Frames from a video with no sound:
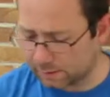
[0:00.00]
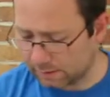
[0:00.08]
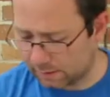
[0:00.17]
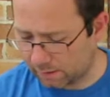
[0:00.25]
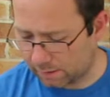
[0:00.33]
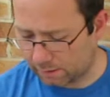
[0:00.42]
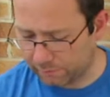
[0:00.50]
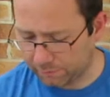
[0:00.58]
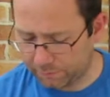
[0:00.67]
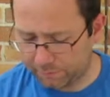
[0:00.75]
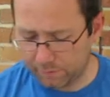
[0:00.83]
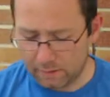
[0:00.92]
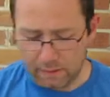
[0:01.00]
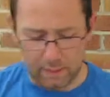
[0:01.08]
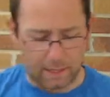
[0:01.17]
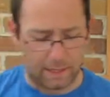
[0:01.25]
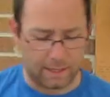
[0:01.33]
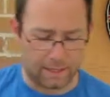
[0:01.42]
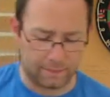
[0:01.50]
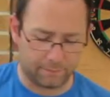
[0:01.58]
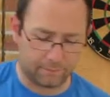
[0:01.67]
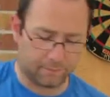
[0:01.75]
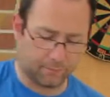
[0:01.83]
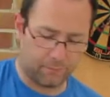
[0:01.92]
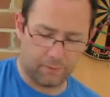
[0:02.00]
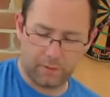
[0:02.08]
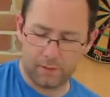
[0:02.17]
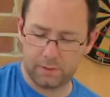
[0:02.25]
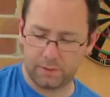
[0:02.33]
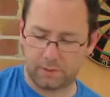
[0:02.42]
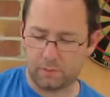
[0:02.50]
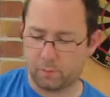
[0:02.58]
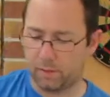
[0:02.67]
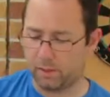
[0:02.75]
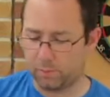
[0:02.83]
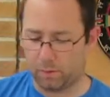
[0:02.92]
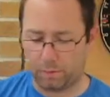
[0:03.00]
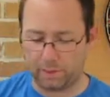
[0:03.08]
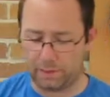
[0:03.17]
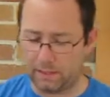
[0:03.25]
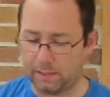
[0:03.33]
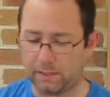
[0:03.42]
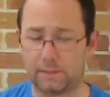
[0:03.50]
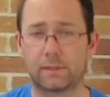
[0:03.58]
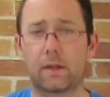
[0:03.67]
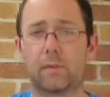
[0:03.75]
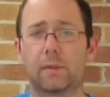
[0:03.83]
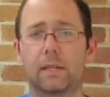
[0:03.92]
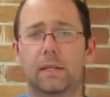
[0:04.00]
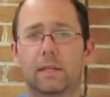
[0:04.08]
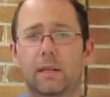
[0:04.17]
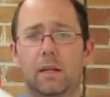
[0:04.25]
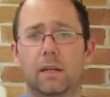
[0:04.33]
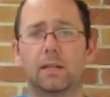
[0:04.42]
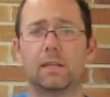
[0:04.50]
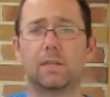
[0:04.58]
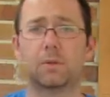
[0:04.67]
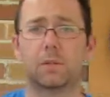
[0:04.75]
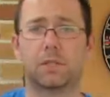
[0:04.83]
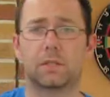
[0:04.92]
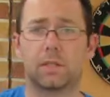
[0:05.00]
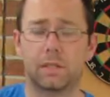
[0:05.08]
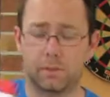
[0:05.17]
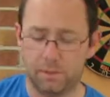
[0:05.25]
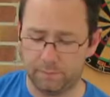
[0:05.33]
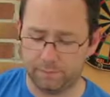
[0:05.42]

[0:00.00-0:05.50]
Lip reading: start off first with what we need. So we need dishwashing liquid,